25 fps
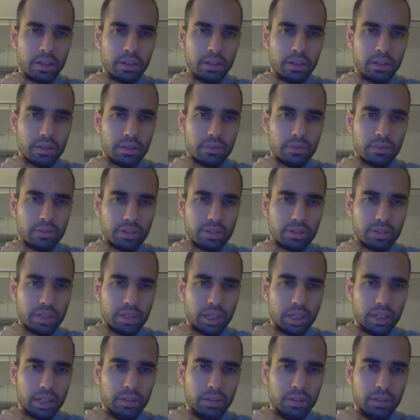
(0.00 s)
If
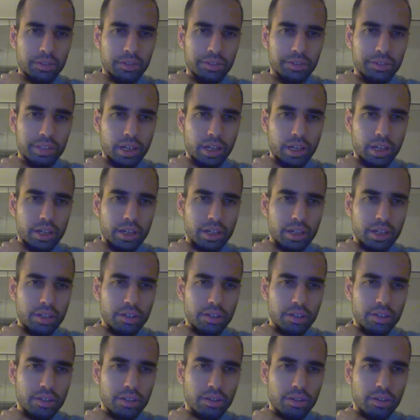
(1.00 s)
king goes there, then
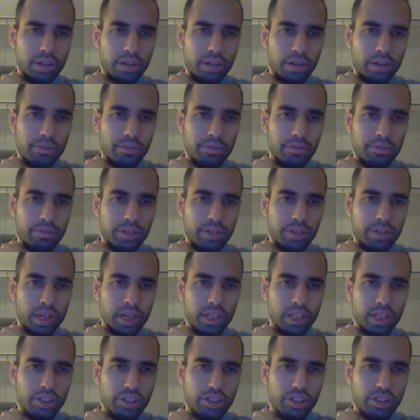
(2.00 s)
you do have
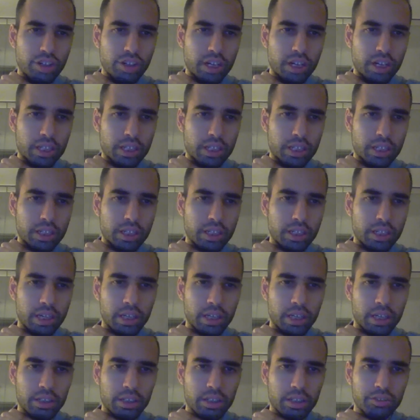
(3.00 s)
knight check.
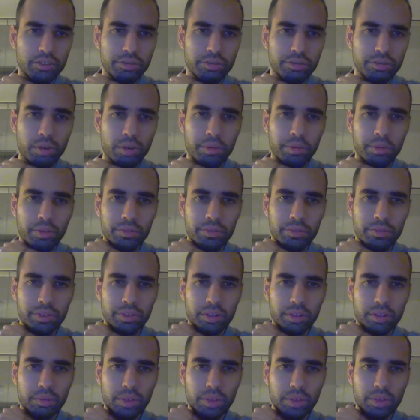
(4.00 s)
I can swap off the
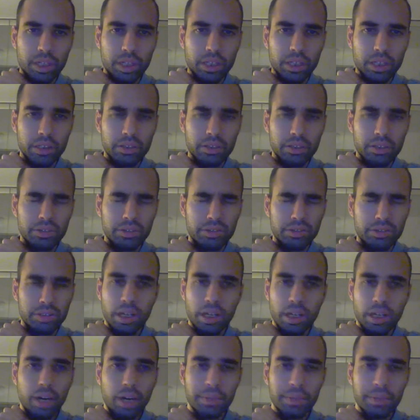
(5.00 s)
queens.
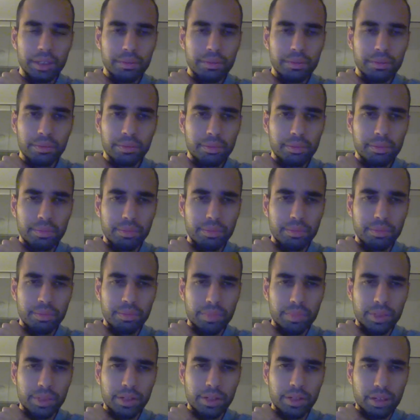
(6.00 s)
I mean
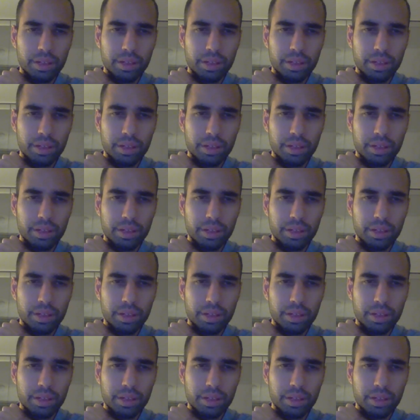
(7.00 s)
the